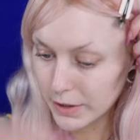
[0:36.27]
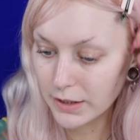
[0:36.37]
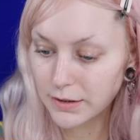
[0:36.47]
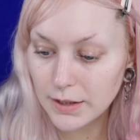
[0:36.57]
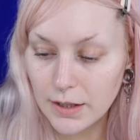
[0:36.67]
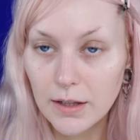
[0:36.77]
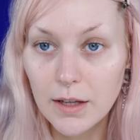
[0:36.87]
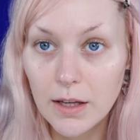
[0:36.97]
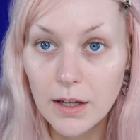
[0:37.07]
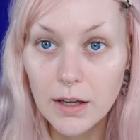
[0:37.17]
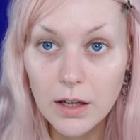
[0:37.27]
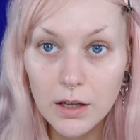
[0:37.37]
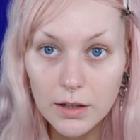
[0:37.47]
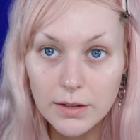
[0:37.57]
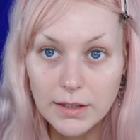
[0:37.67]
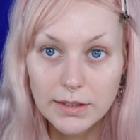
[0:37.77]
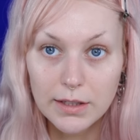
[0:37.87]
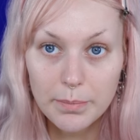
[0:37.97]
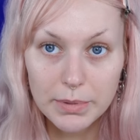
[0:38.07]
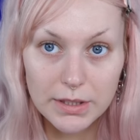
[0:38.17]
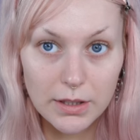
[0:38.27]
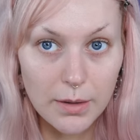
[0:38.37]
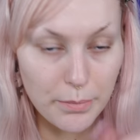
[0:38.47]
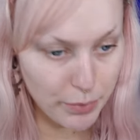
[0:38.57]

by taking these clips and